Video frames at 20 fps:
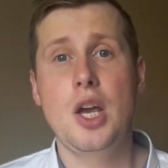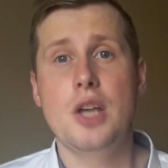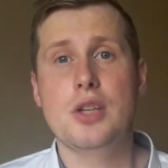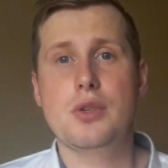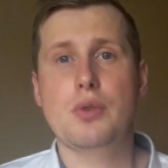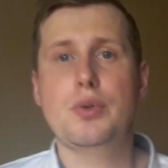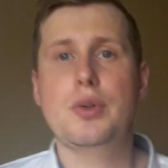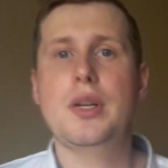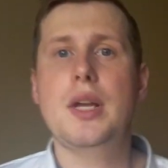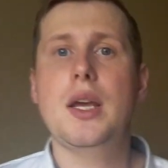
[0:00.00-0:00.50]

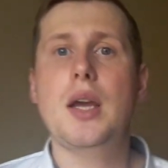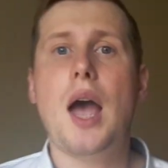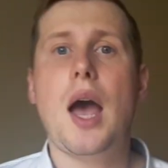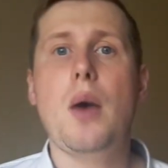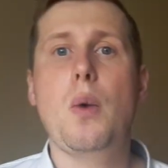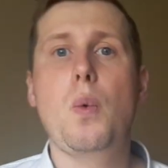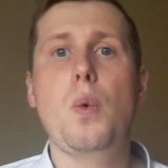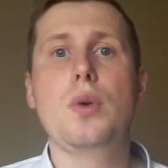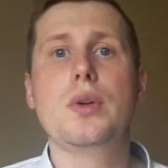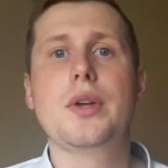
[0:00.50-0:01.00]
So today
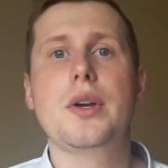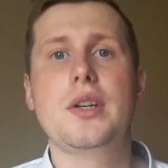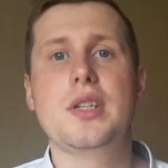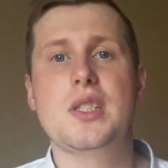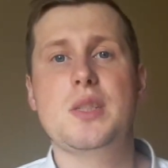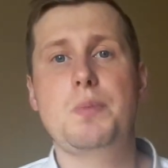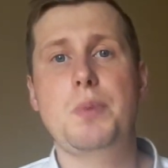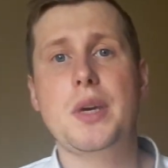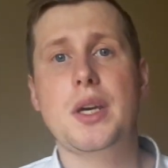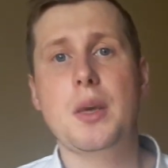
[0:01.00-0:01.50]
we're gonna
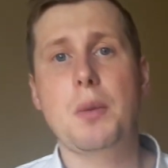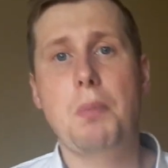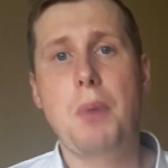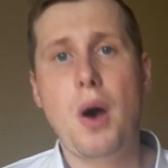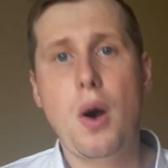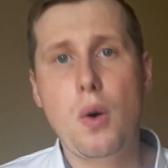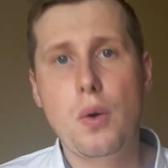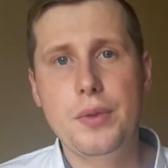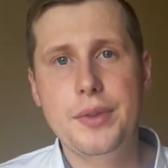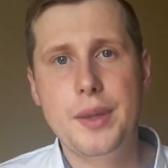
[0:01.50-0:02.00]
speak
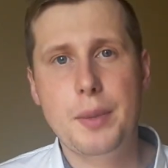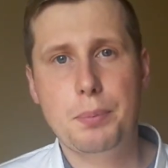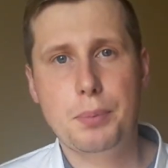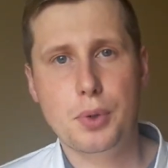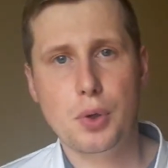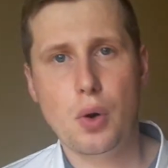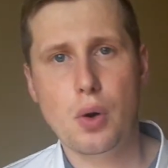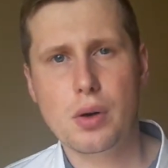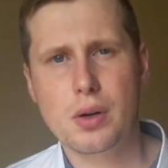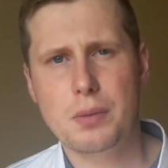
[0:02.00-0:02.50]
about the
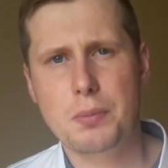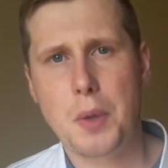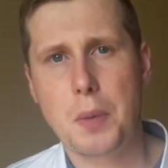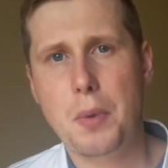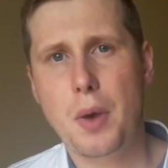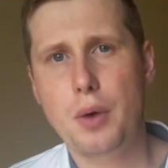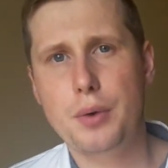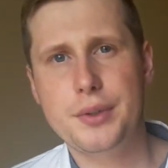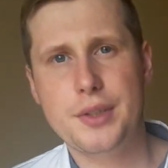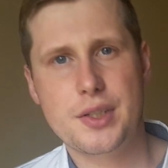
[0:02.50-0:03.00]
program,
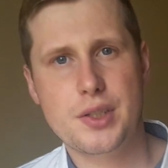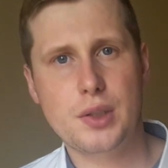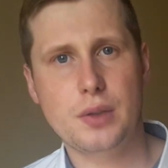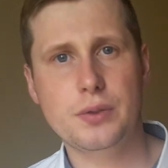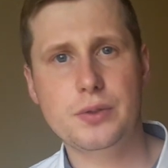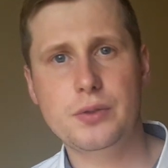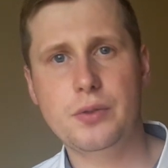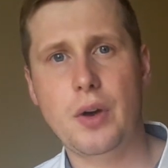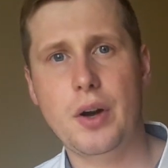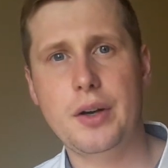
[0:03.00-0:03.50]
about the
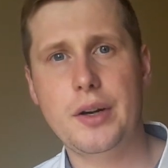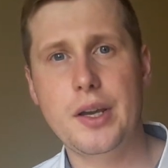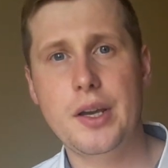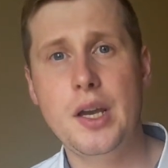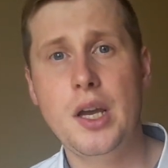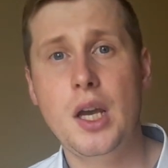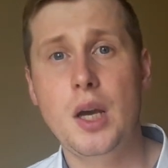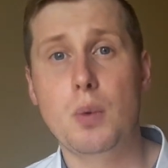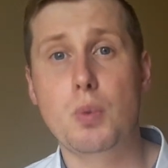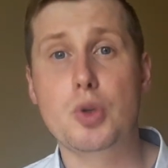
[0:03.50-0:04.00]
software
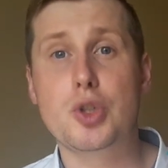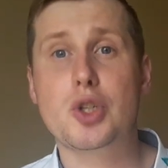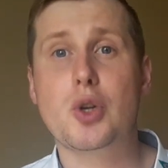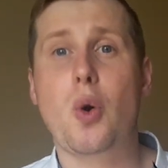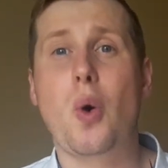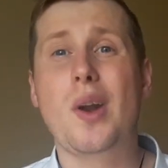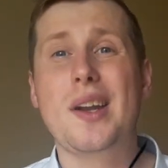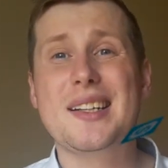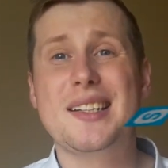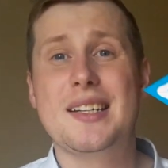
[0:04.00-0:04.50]
which
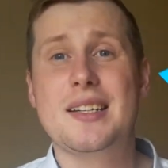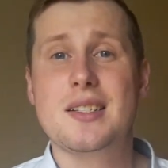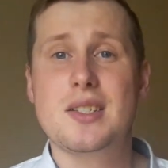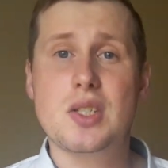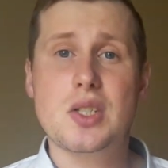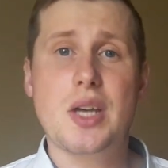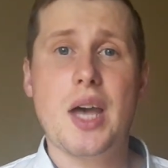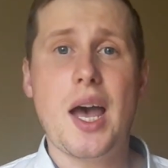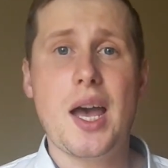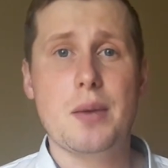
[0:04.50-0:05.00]
call it
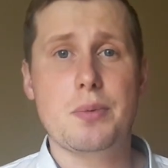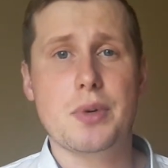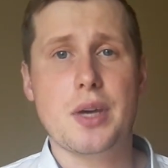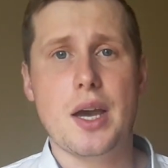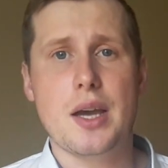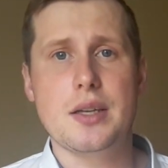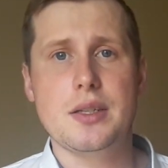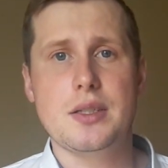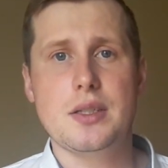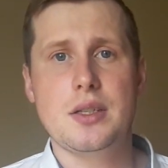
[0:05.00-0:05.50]
Skype,
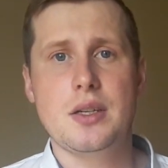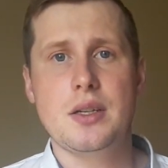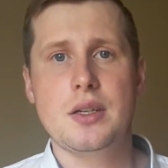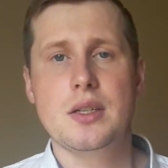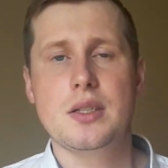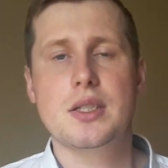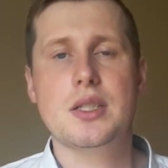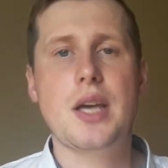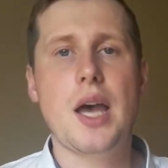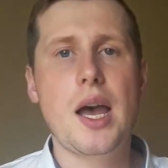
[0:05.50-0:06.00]
guys.
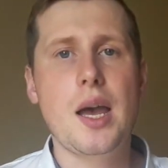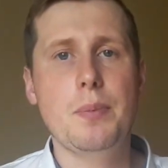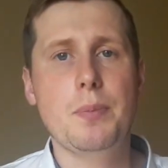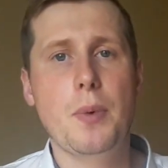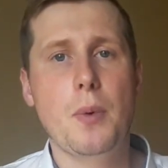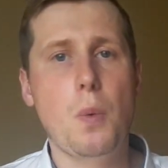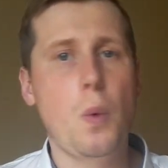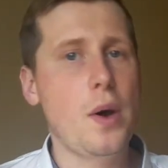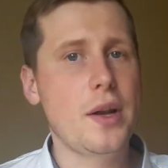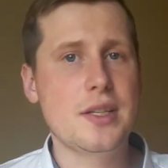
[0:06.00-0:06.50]

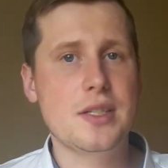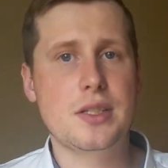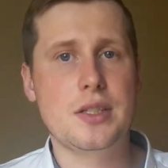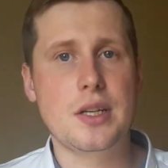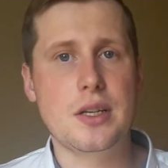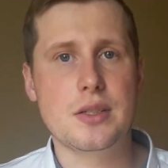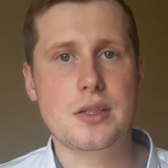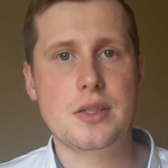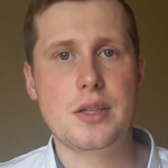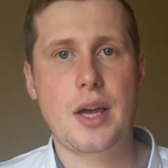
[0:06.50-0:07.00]
Skype, what is
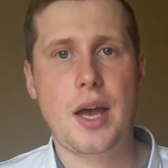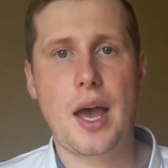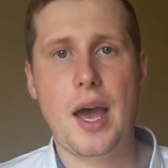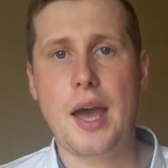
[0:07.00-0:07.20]
this?